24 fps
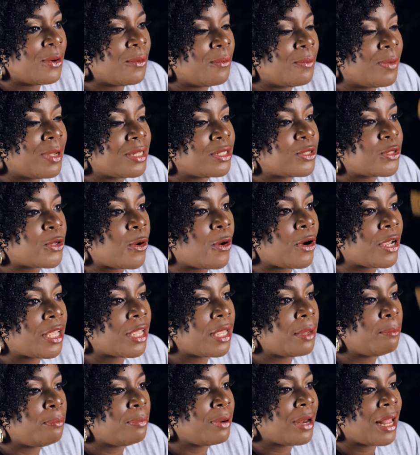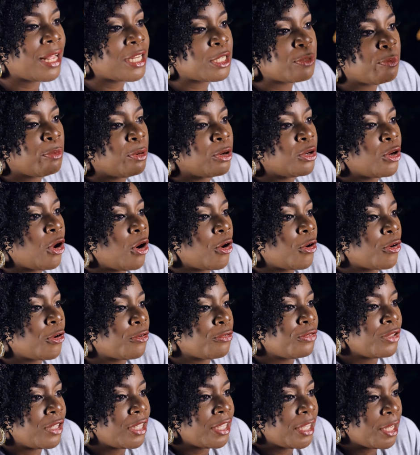We're talking plant
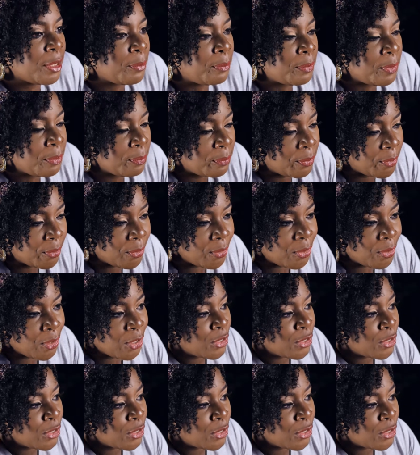pornography here, people.